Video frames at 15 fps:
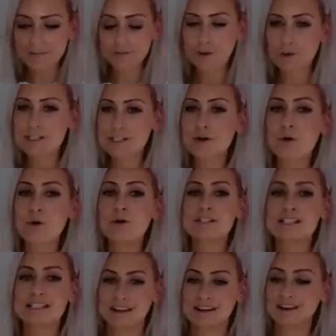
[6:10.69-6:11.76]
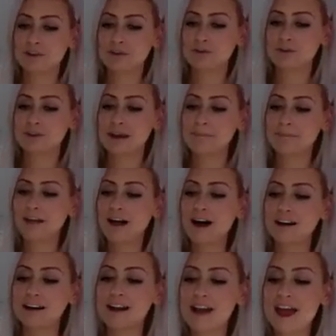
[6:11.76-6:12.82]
force coursing through their blood.